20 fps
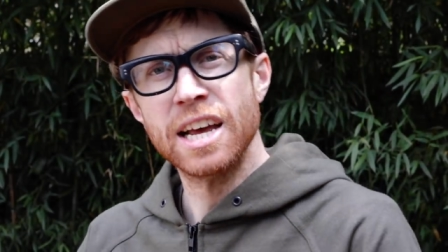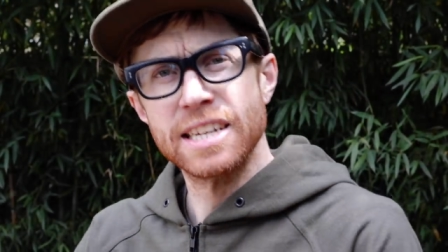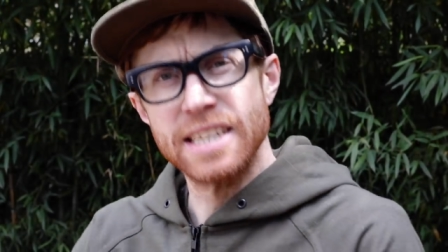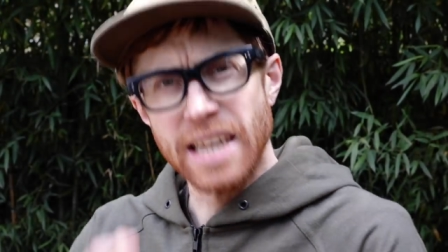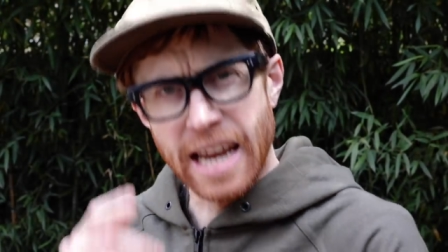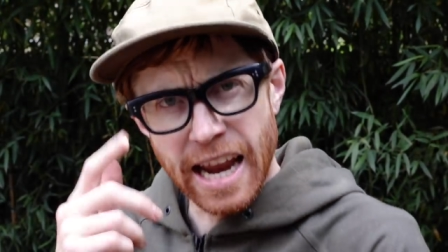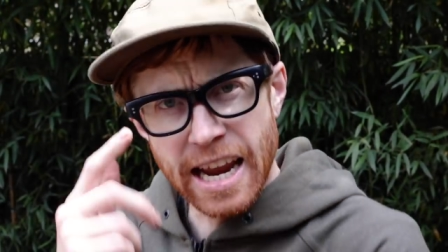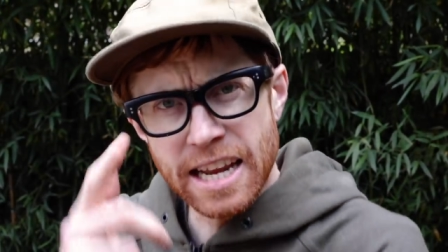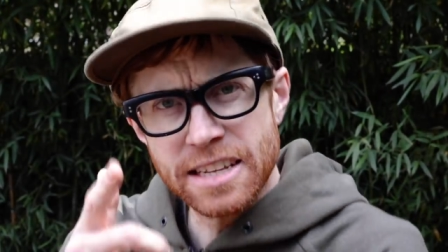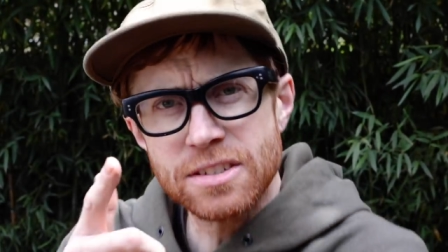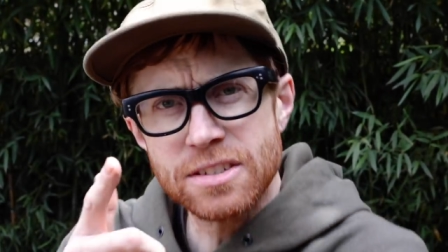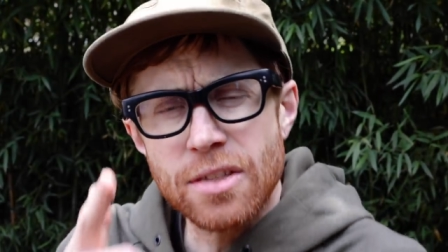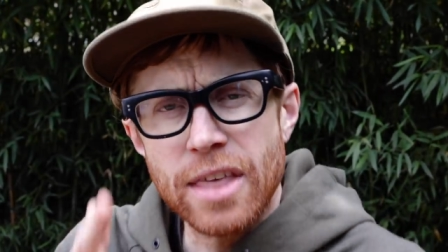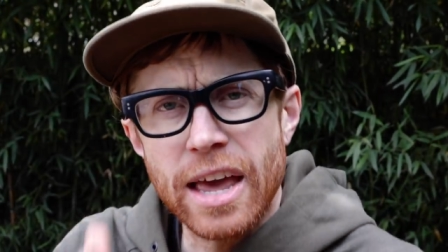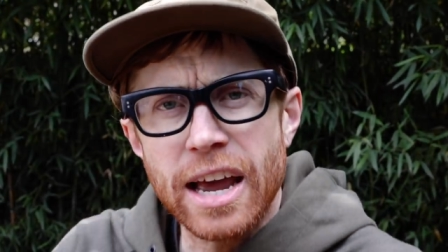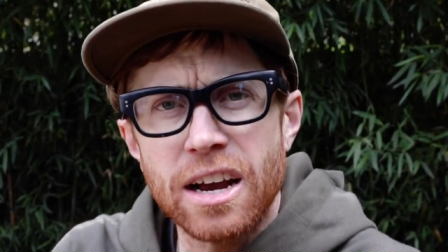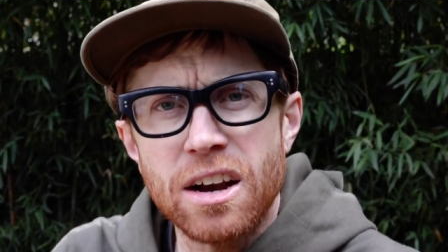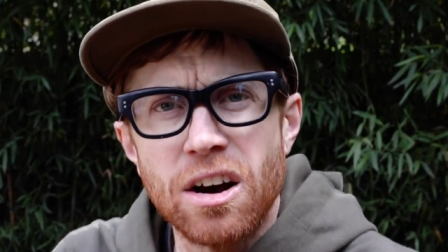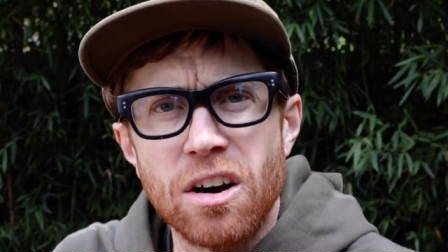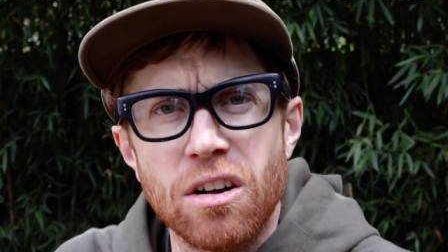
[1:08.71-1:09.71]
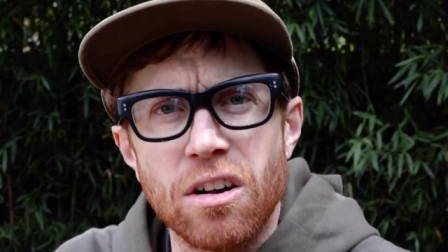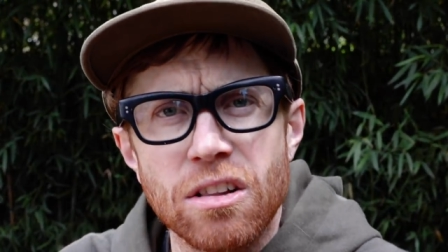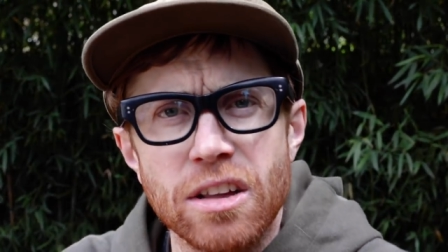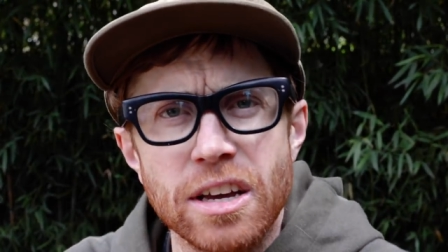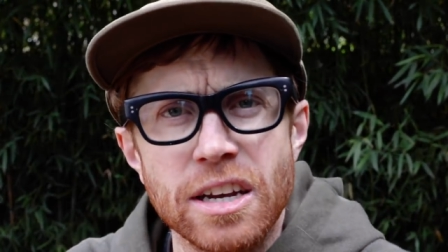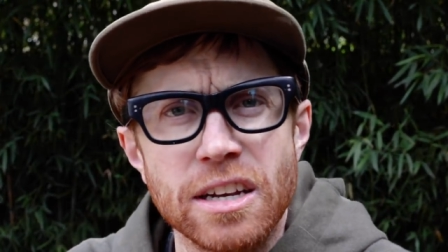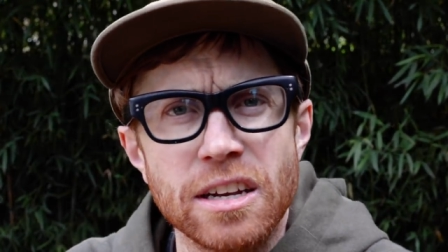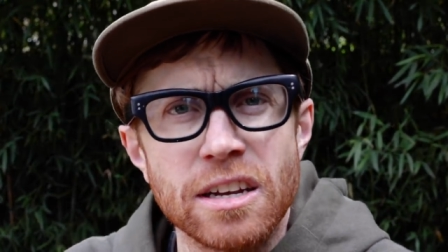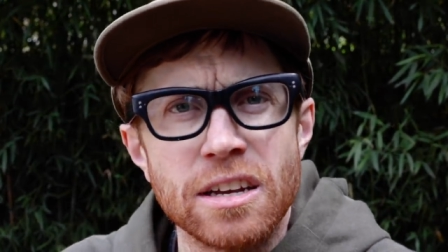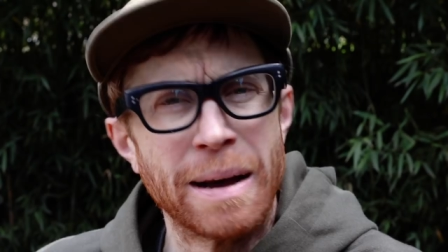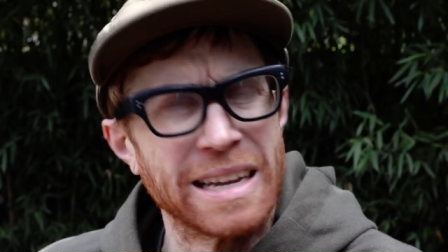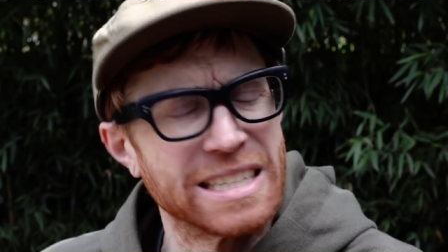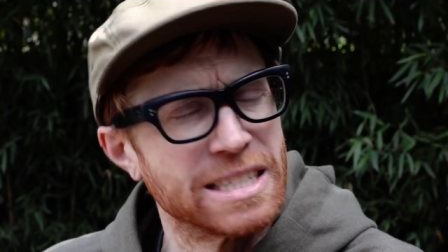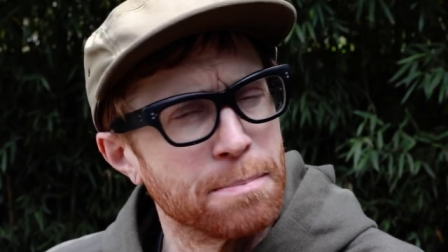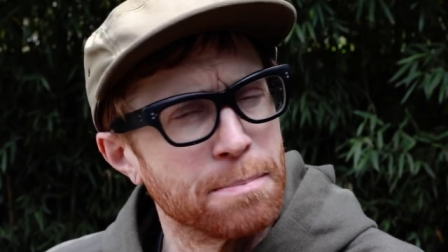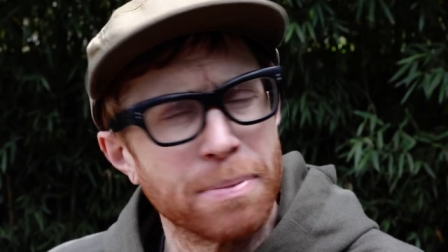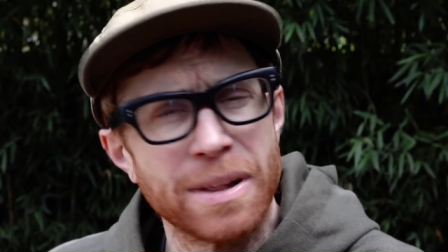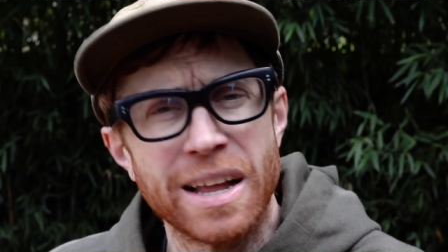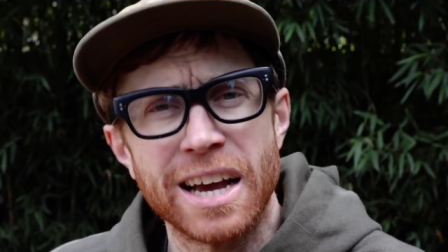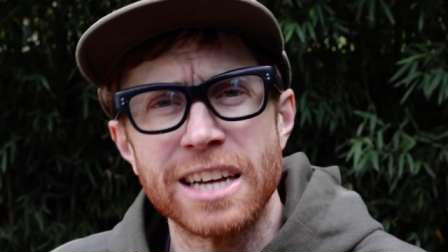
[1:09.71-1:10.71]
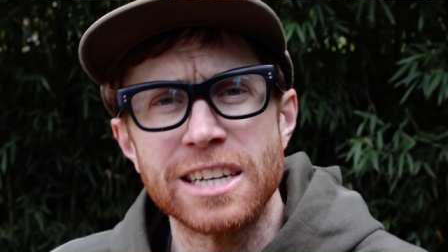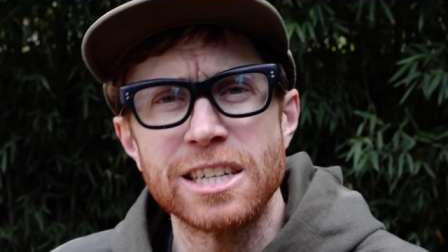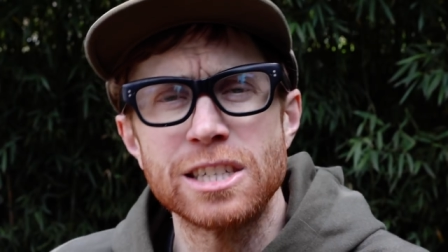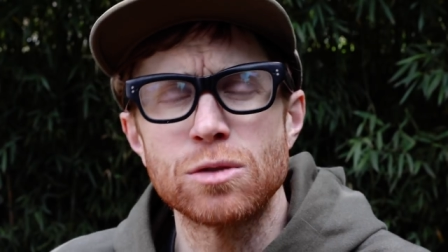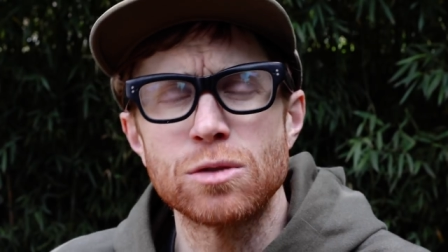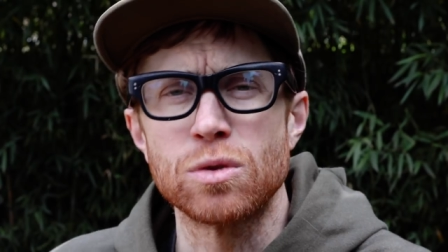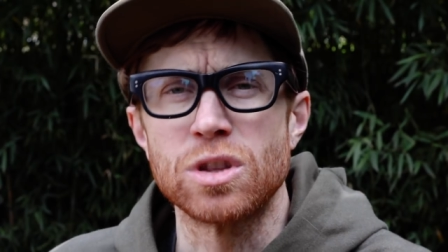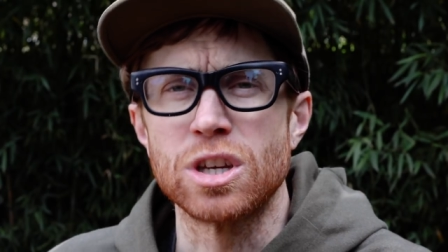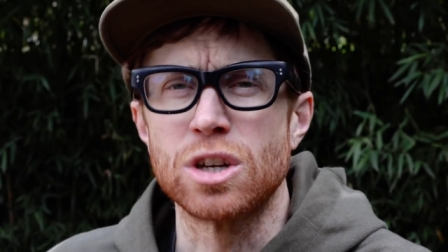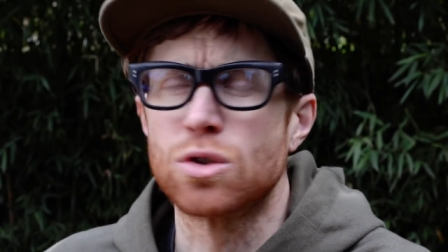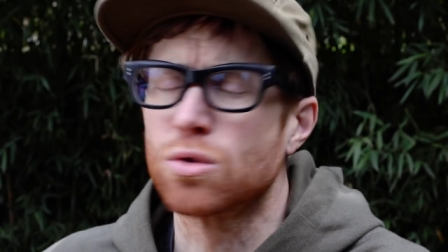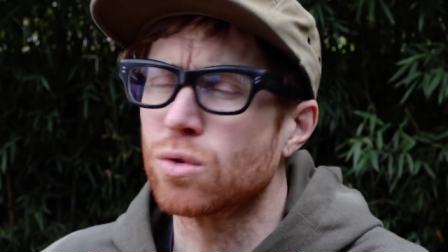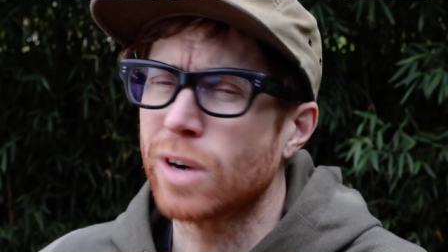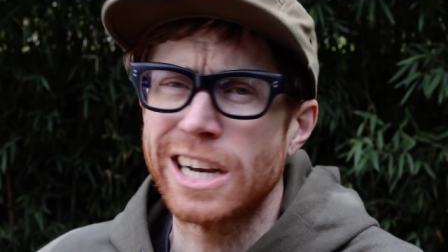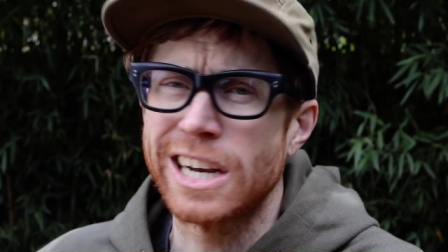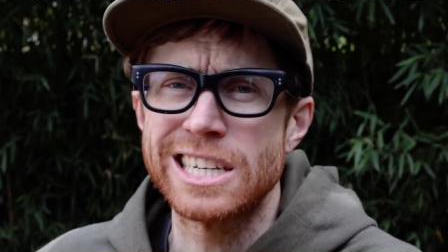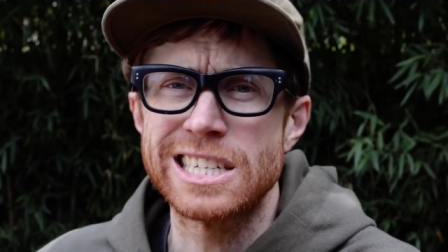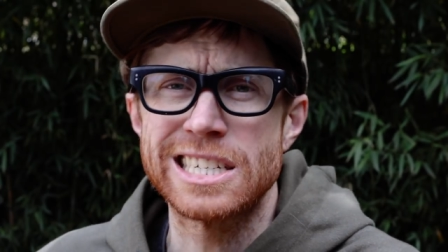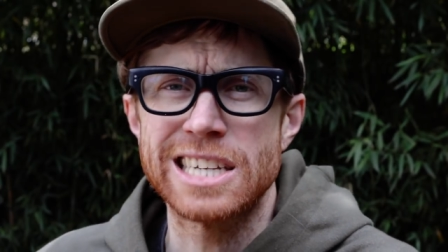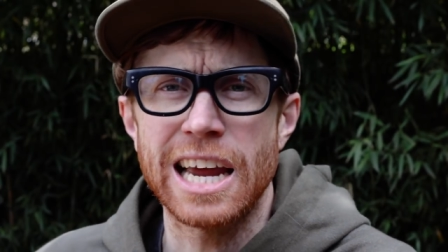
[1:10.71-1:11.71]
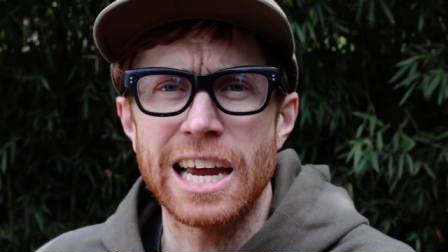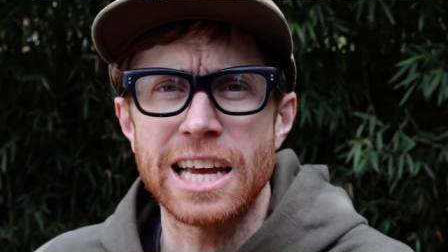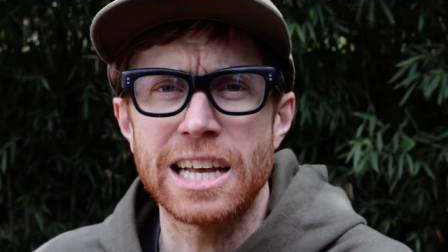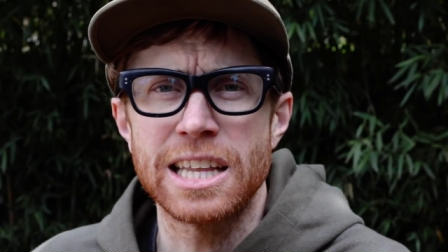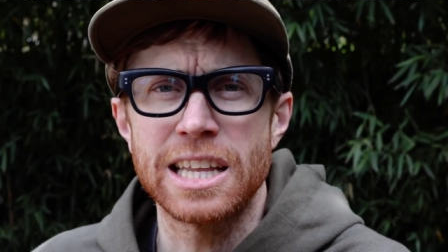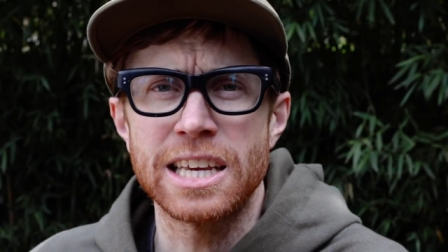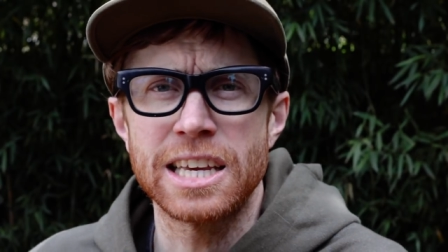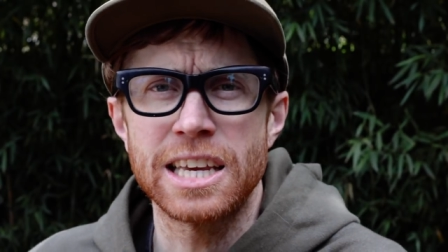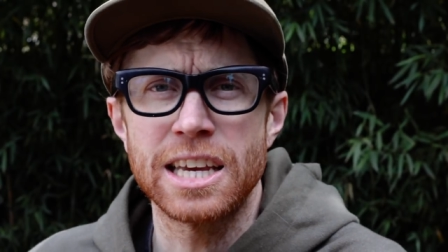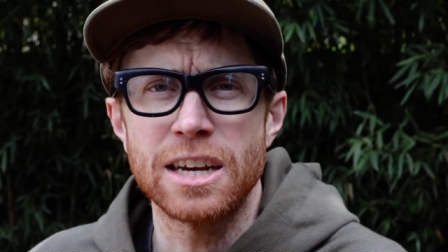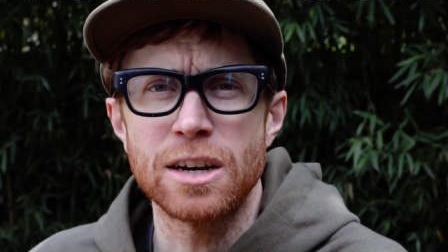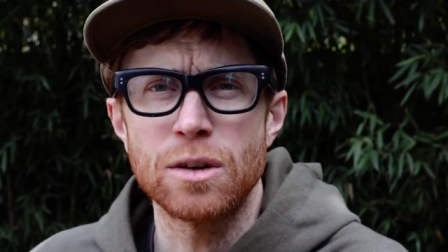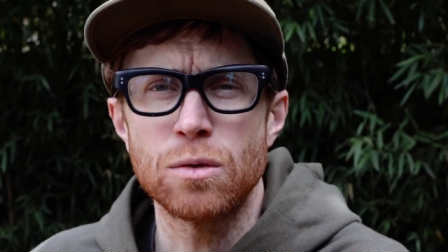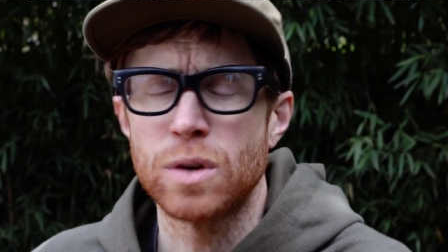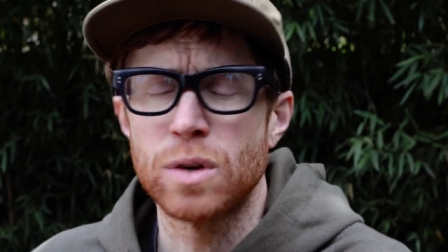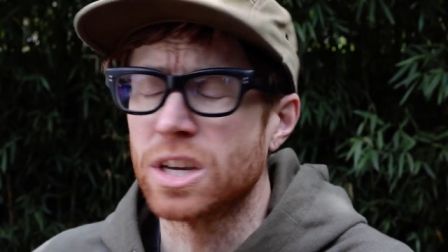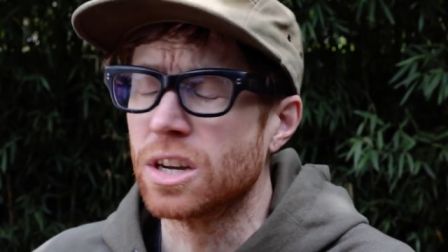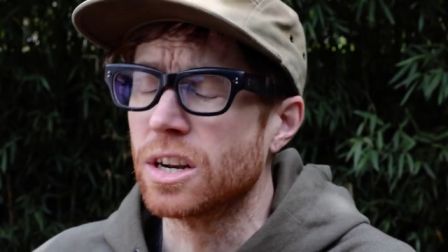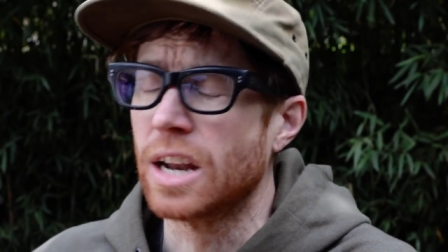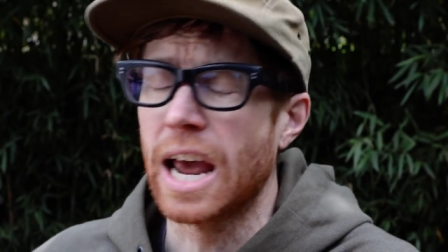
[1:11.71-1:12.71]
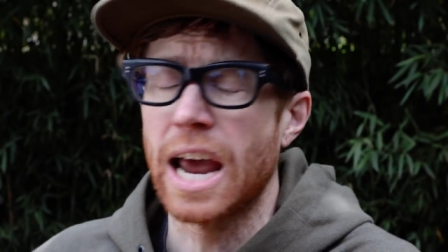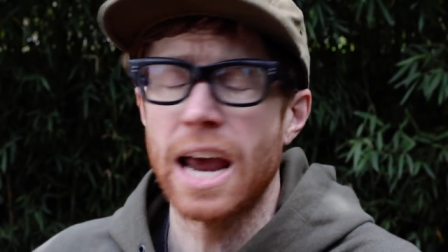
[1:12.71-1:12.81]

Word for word: to answer that calling by supplying us with the greatest cycling gear we could